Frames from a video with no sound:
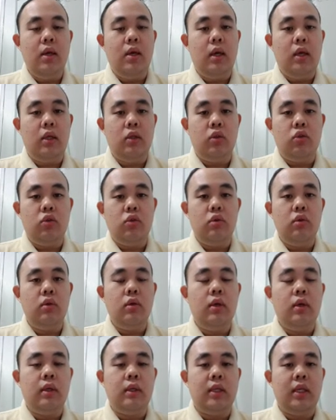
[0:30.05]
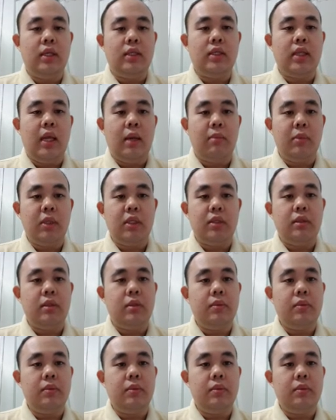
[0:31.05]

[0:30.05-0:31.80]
into a needs statement.